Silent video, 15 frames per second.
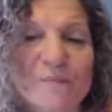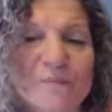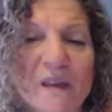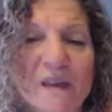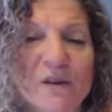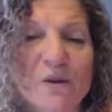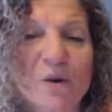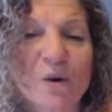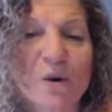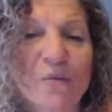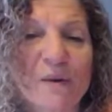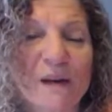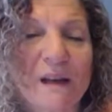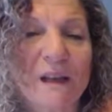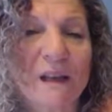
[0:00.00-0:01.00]
that you're
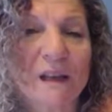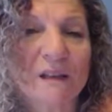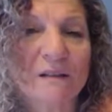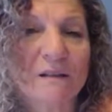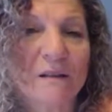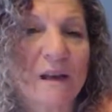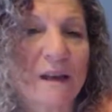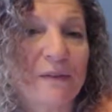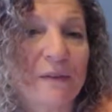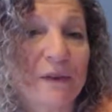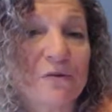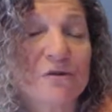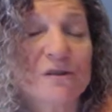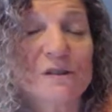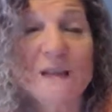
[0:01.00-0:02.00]
already in, and
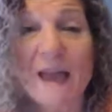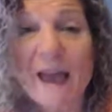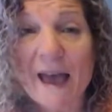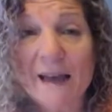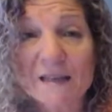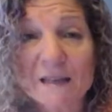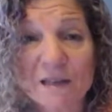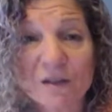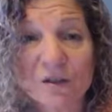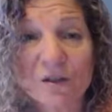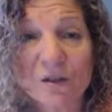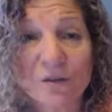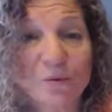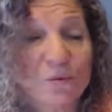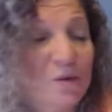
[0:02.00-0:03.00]
they're just asking
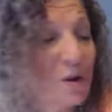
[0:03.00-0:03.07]
you